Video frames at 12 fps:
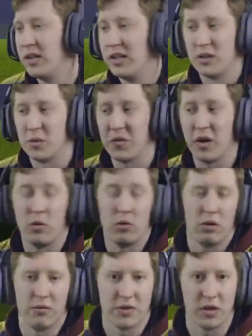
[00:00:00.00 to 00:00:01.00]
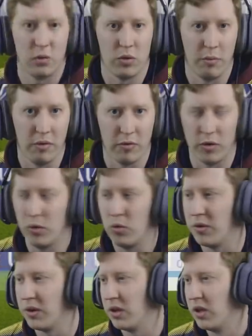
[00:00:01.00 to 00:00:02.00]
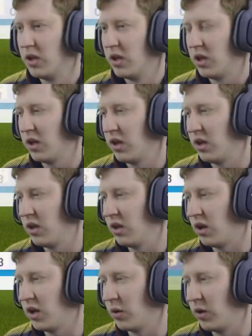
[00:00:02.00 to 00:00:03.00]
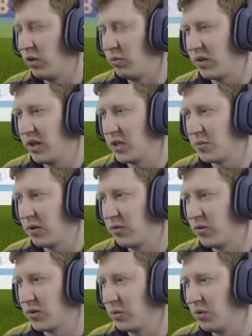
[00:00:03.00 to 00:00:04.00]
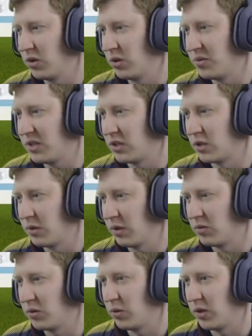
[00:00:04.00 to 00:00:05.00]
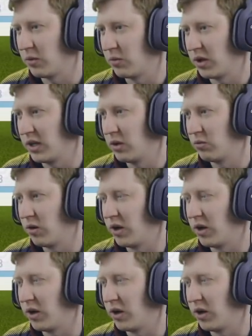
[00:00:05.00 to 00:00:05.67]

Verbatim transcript: To be fair, obviously I want to move on all the uh, IRL players, but unfortunately we're not in a position to be able to do that right now.